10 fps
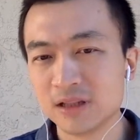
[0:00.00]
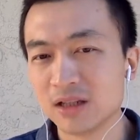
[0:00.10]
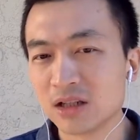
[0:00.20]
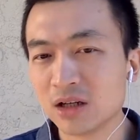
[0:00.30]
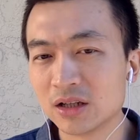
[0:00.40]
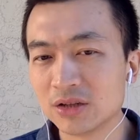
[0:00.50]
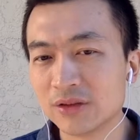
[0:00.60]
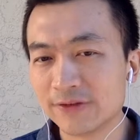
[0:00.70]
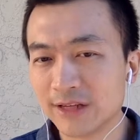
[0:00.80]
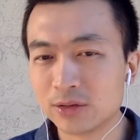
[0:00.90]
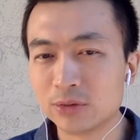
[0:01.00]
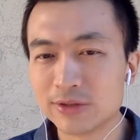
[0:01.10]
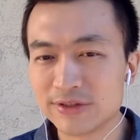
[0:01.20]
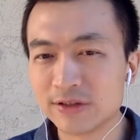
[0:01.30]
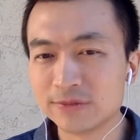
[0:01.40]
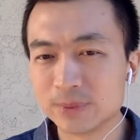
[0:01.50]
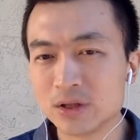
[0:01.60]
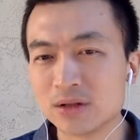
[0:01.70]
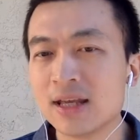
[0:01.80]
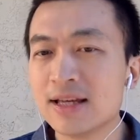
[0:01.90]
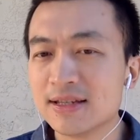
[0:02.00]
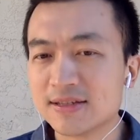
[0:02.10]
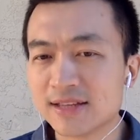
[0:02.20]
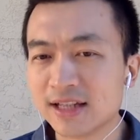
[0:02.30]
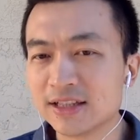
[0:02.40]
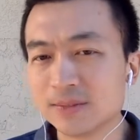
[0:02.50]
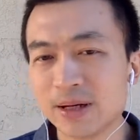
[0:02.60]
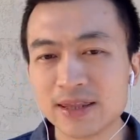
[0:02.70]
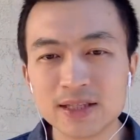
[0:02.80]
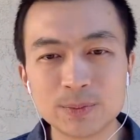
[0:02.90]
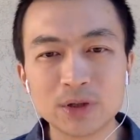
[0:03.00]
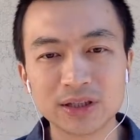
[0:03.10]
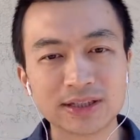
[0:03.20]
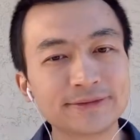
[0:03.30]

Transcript: according to the Federal Reserve Board cited by this book.